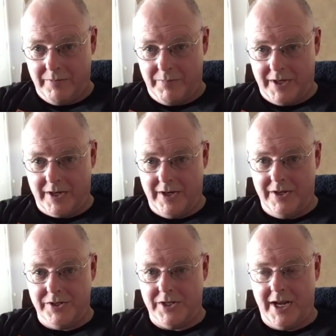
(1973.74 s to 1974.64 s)

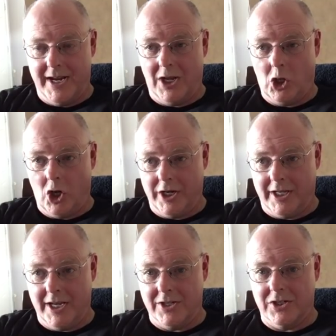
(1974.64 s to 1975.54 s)
because in a lot of
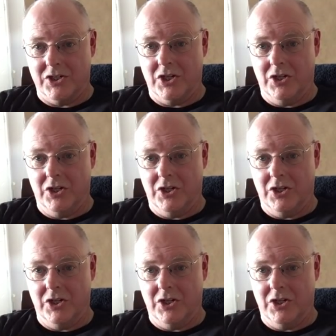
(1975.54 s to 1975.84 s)
cases